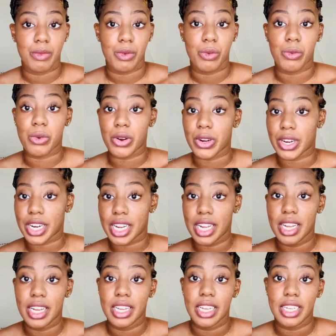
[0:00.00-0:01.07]
work
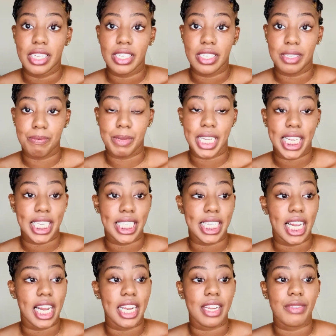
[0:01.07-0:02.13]
being
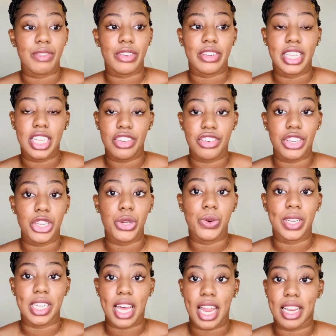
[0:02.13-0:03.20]
done, if they're teaching you
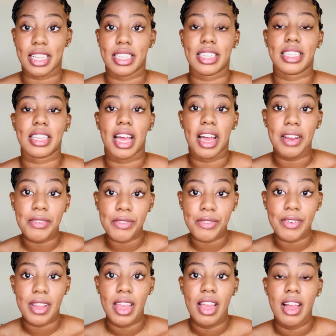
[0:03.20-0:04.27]
a lot of stuff,
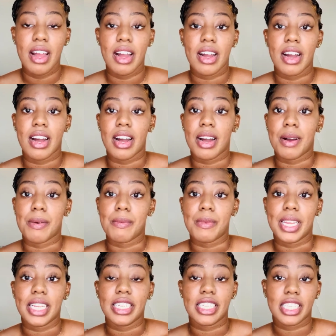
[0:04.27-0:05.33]

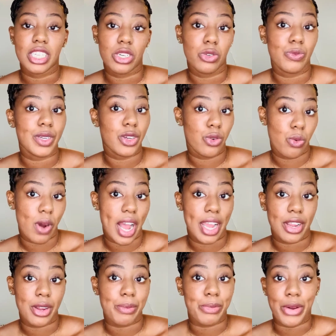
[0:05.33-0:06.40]
it still
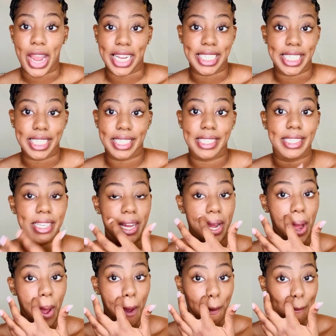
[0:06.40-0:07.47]
require practice.
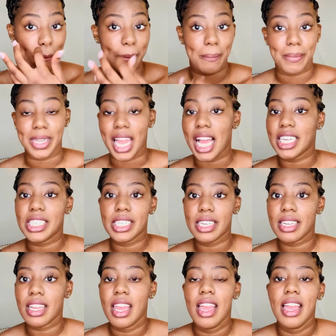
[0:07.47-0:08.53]

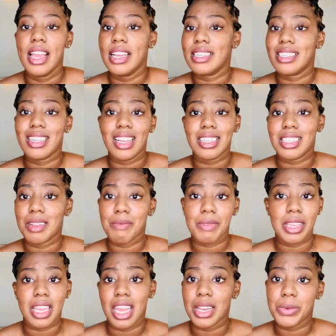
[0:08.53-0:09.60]
Lashing is not
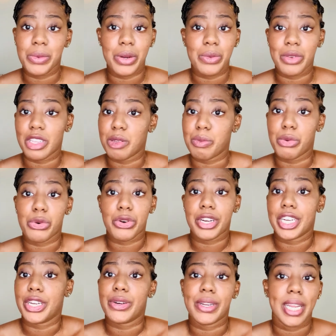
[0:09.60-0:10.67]
something anyone was
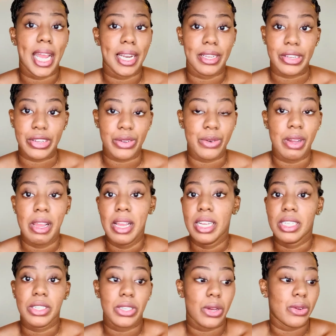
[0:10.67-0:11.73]
born knowing how to do.
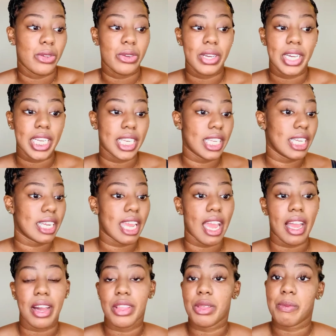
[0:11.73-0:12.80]
So you could look
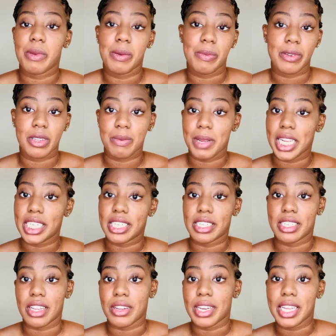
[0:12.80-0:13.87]
at other people's pages
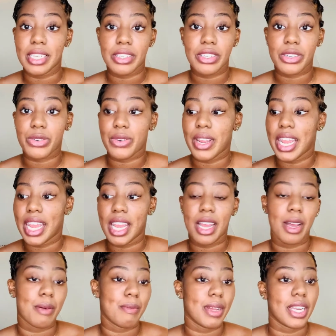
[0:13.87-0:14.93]
on
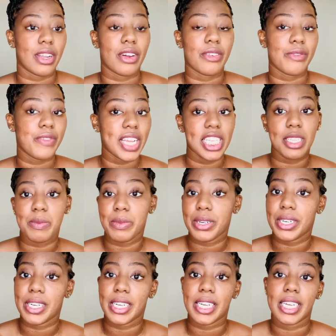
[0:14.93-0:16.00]
Instagram and on
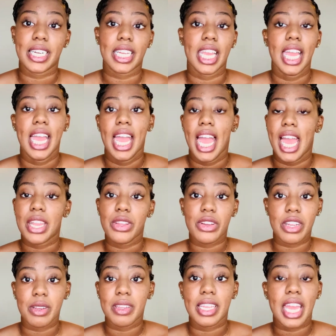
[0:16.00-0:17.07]
Facebook, and you
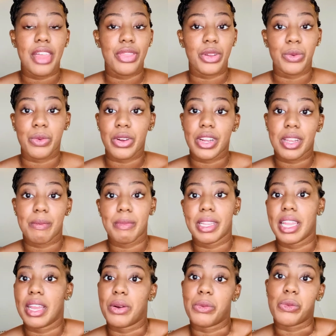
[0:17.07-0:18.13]
could look at their work and be
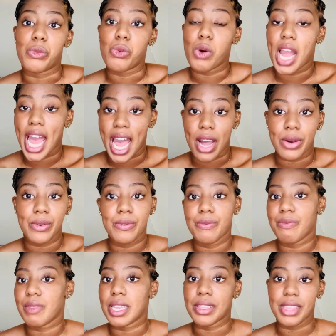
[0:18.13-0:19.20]
like, wow,
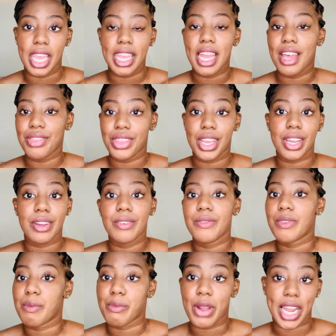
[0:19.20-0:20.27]
they got there
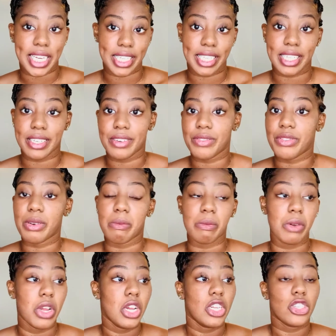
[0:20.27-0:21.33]
from practicing, from
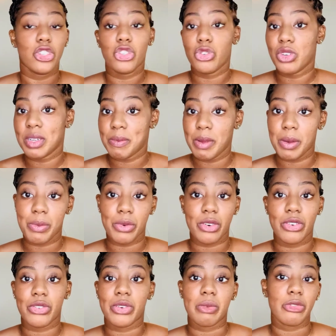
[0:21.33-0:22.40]
doing
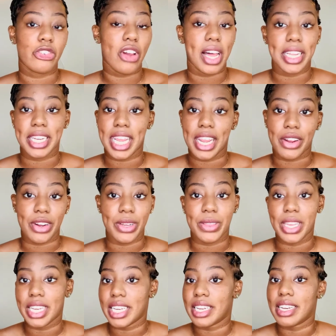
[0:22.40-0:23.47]
people, from trial and error.
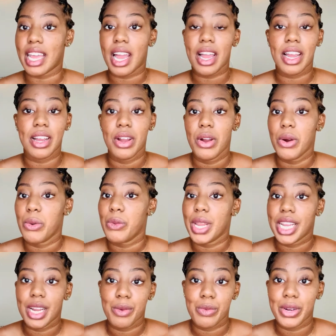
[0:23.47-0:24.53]
They did not
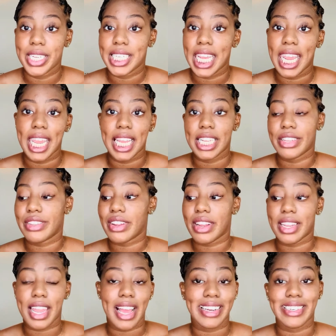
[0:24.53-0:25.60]
wake up one day and start
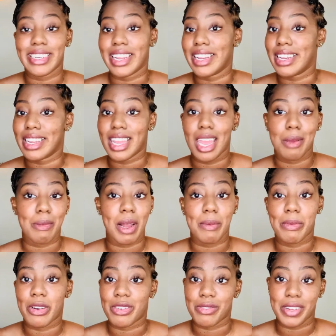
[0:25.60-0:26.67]
lashing and it came out
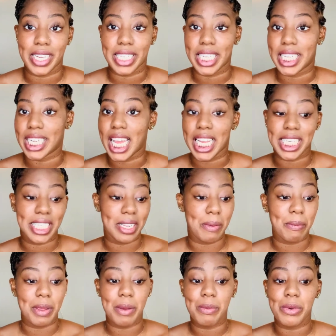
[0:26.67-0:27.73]
perfect. Unlike some
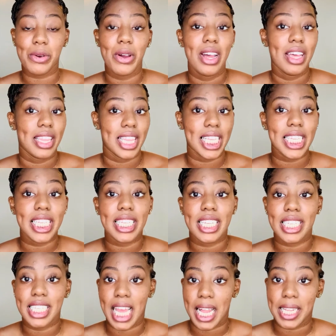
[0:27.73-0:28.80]
people, this is a
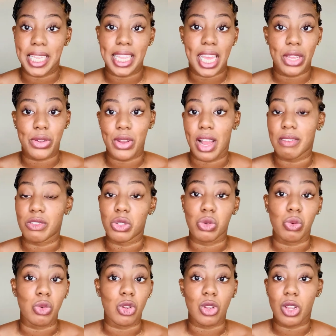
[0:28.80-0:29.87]
talent that you have
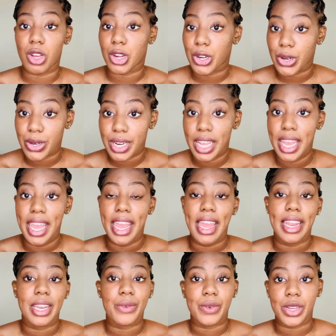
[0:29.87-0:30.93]
to learn,
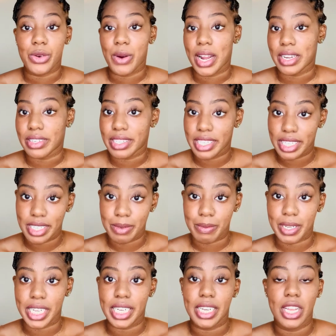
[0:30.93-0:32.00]
and it requires
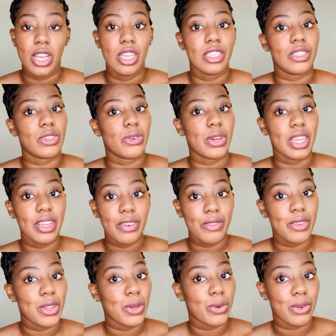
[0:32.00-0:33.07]
discipline. So if
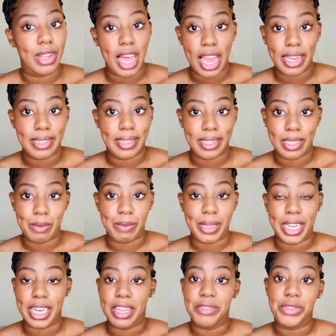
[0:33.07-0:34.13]
you lack
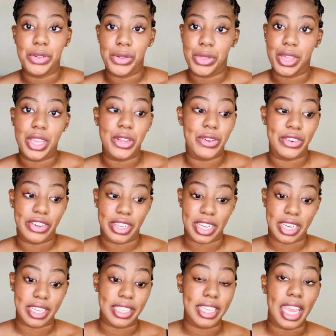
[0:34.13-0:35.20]
discipline, if you think you're just
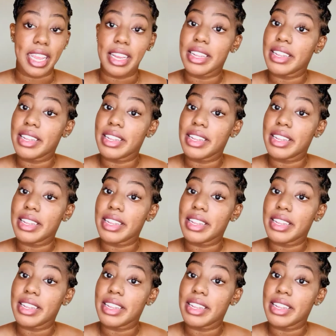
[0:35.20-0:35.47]
gonna take a